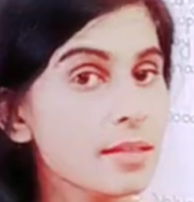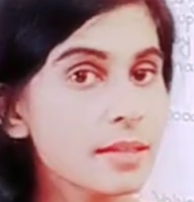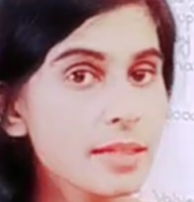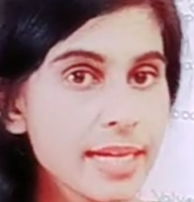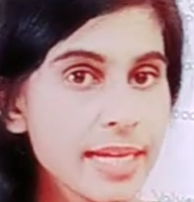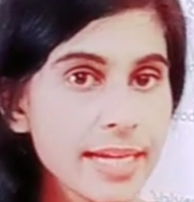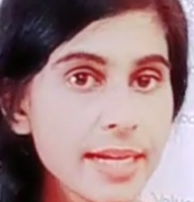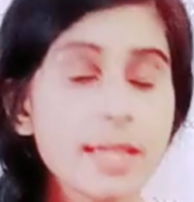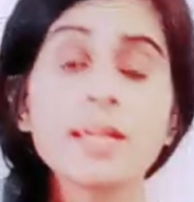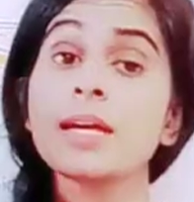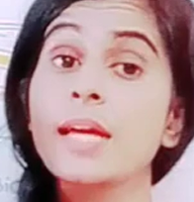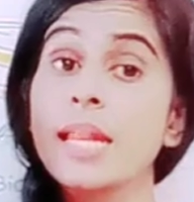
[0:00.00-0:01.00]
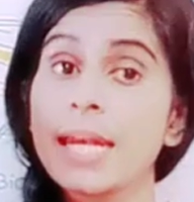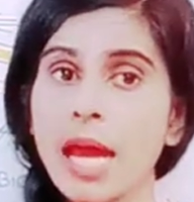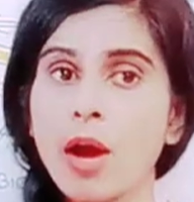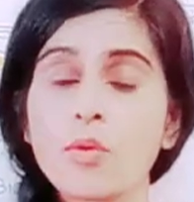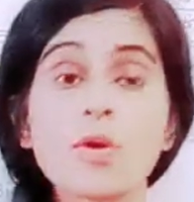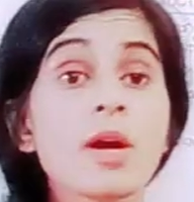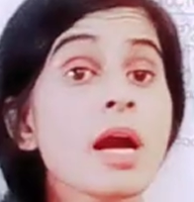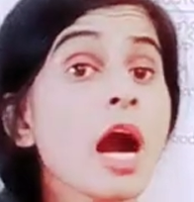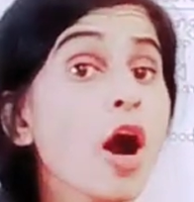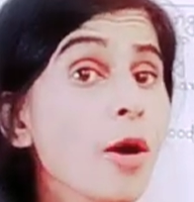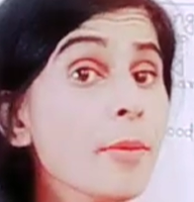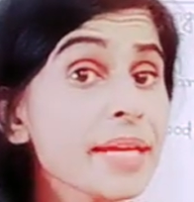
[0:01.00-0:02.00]
Clear? Now,
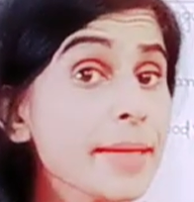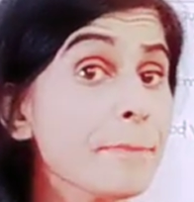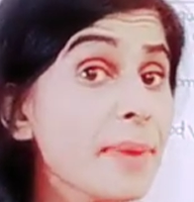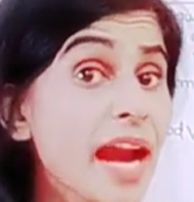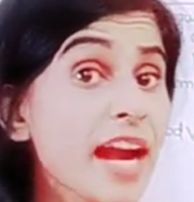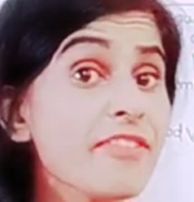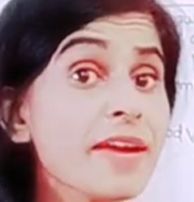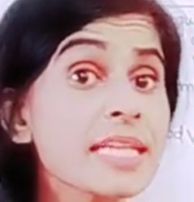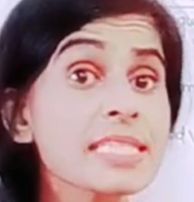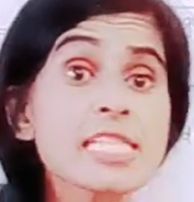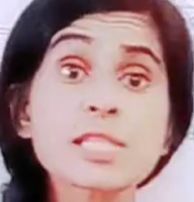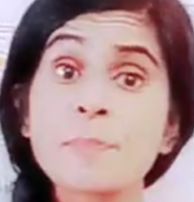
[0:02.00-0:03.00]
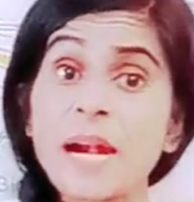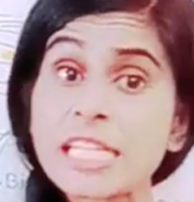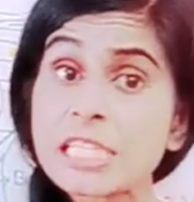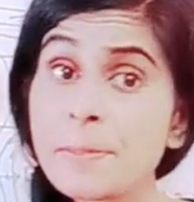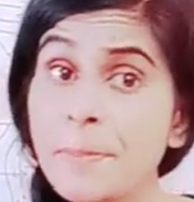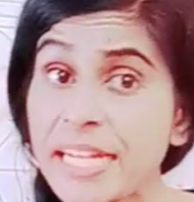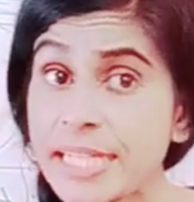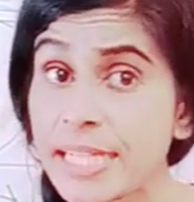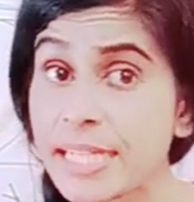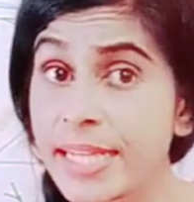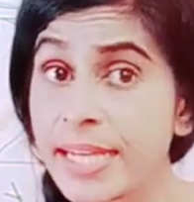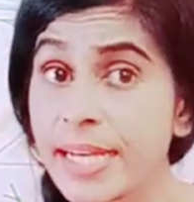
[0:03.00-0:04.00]
how many blood vessels participated
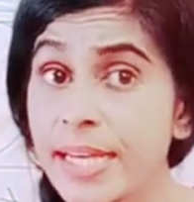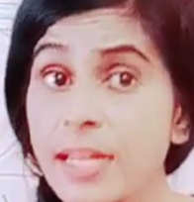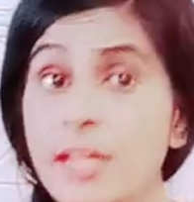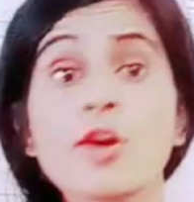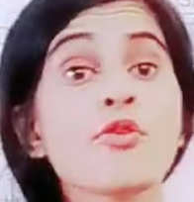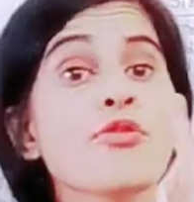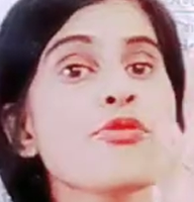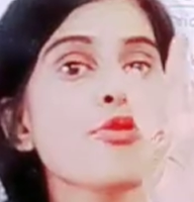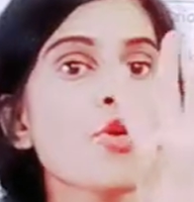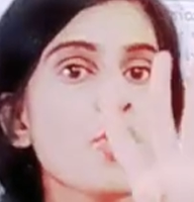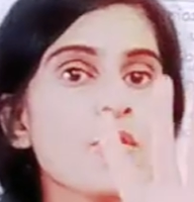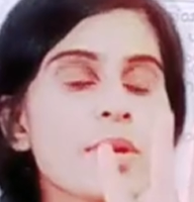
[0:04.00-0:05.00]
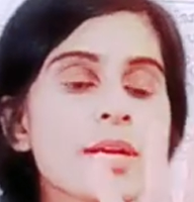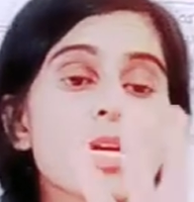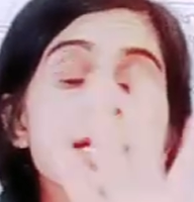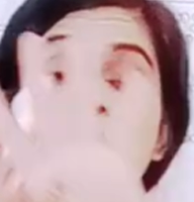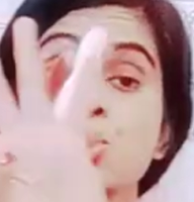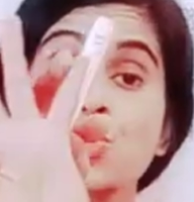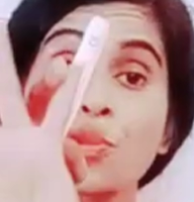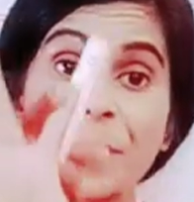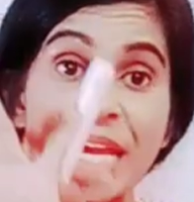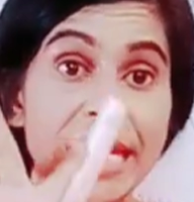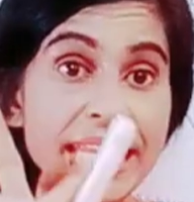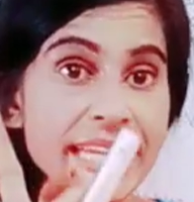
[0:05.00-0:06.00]
here? 4.
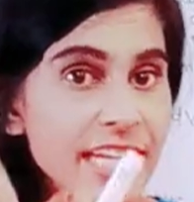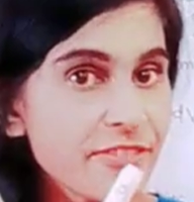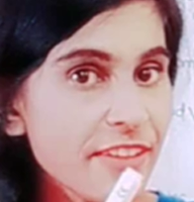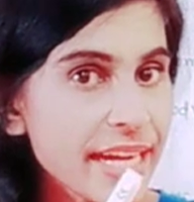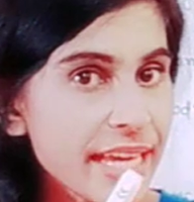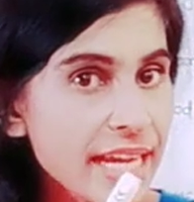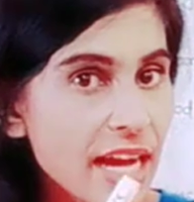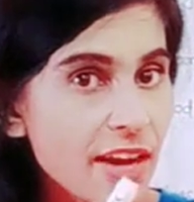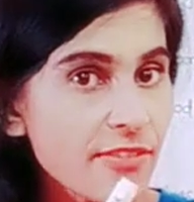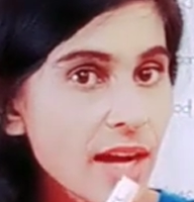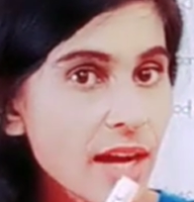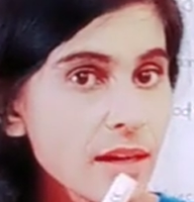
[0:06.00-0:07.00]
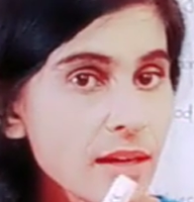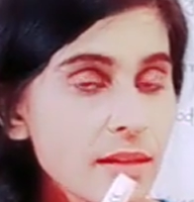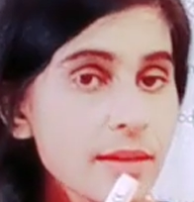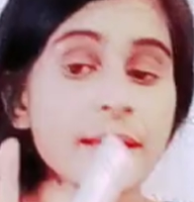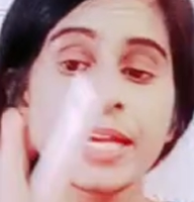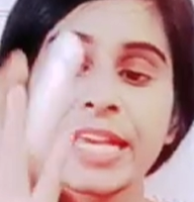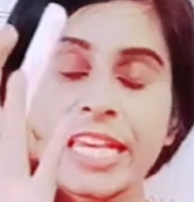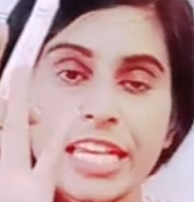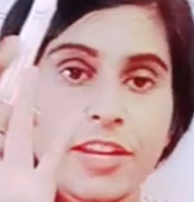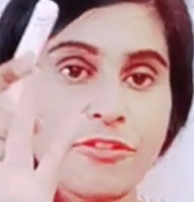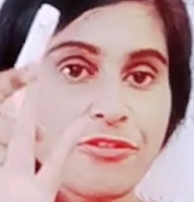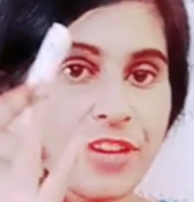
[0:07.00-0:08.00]
Superior vena cava,
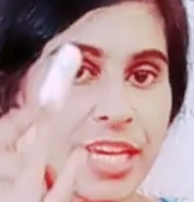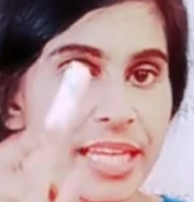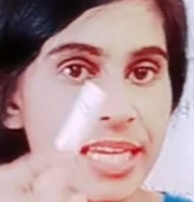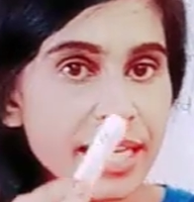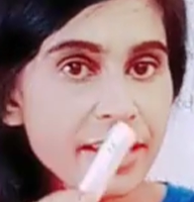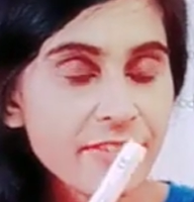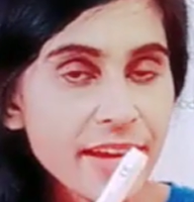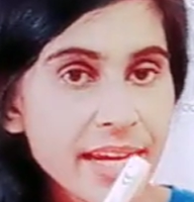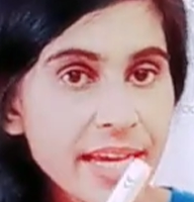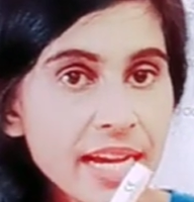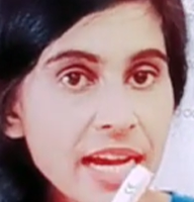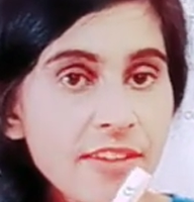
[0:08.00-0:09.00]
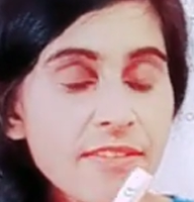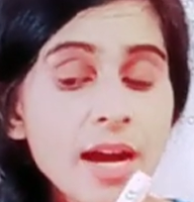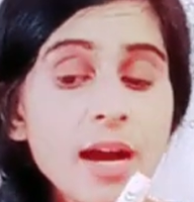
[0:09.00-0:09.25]
inferior vena cava,